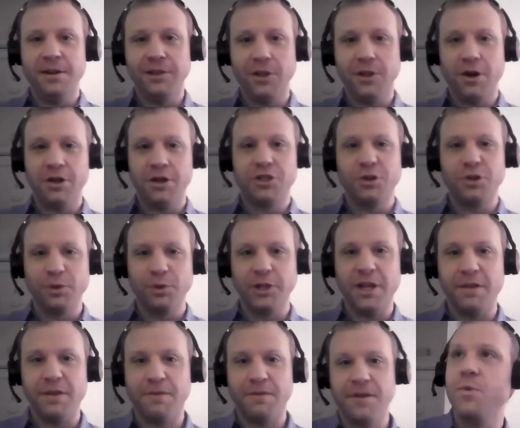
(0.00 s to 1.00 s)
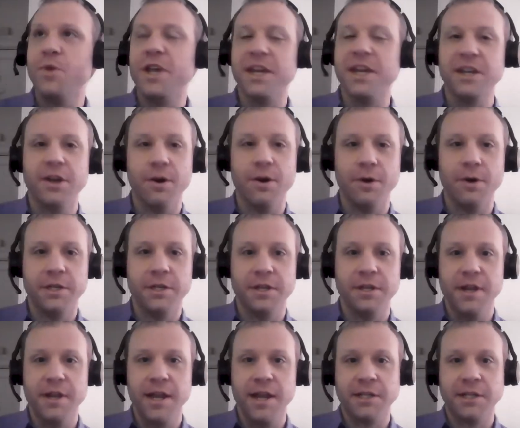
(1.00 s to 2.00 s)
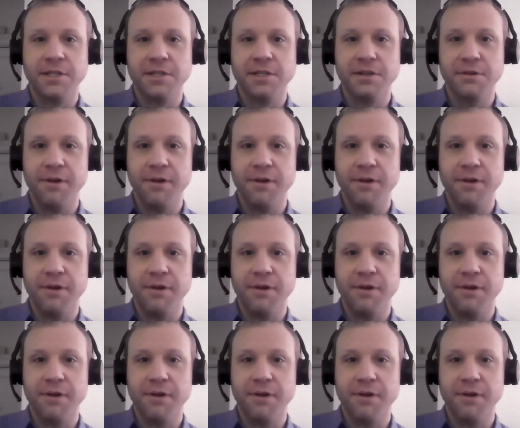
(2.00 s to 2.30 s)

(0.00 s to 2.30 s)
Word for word: larger relief, we can go on to the next